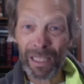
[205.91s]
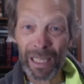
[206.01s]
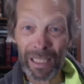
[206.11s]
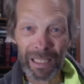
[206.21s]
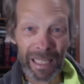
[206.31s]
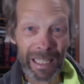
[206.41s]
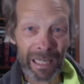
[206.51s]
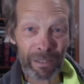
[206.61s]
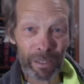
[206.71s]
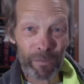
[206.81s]
uh, laid
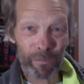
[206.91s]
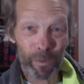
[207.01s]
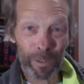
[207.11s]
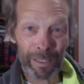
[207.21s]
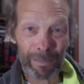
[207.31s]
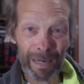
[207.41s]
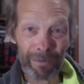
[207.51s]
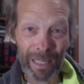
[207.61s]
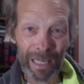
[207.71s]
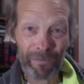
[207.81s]
out on the floor in the mat
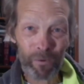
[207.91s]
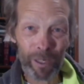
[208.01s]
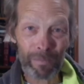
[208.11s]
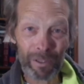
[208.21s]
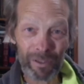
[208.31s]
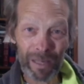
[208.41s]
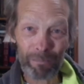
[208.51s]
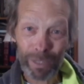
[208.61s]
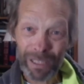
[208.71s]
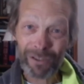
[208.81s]
we had for him, and slept
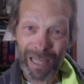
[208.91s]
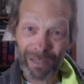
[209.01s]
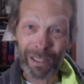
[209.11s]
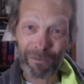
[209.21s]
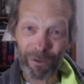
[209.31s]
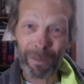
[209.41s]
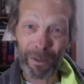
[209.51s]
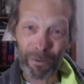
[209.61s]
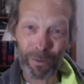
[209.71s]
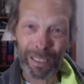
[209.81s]
pretty soundly for about
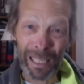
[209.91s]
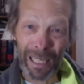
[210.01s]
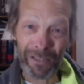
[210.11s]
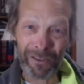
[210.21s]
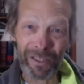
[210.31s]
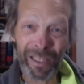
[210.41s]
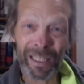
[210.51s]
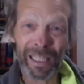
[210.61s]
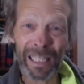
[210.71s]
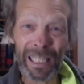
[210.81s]
three days.
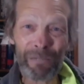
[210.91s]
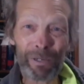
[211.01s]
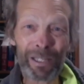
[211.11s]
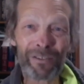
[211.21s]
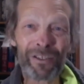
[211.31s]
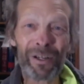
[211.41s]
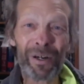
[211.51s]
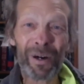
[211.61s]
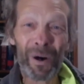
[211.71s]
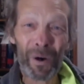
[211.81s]
He was
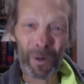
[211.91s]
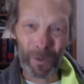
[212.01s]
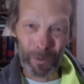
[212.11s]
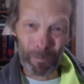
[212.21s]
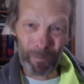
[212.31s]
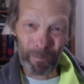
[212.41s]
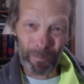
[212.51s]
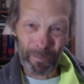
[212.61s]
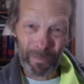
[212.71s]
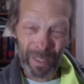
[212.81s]
home.
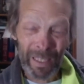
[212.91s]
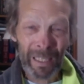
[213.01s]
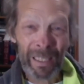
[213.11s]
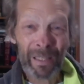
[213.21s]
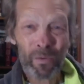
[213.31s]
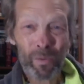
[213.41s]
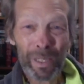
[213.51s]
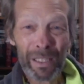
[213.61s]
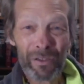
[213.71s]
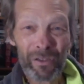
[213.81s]

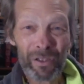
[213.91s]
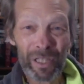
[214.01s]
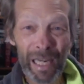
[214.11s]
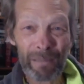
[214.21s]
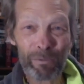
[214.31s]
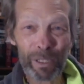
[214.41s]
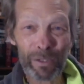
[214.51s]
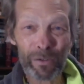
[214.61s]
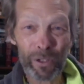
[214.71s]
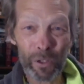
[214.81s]
What's Gabriel
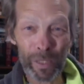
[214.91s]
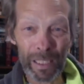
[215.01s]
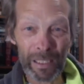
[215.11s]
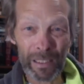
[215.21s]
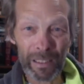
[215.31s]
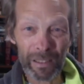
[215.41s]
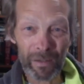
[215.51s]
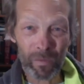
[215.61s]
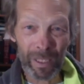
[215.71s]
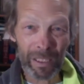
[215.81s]
doing
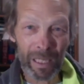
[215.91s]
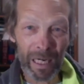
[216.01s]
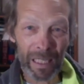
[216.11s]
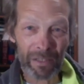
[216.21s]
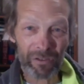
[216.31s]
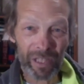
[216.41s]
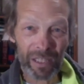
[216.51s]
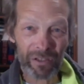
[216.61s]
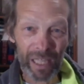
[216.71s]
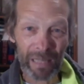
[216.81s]
when God
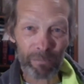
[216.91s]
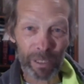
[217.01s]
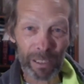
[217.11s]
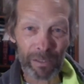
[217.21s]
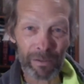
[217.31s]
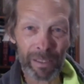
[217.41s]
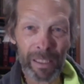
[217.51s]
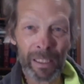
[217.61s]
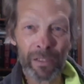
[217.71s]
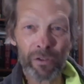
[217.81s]
sends Gabriel
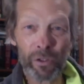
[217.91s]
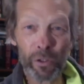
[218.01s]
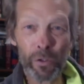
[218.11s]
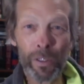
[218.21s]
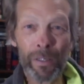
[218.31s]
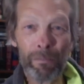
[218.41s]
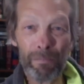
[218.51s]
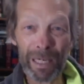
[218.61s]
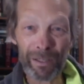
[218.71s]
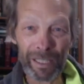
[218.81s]
to
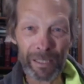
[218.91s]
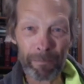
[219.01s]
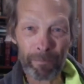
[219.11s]
Mary?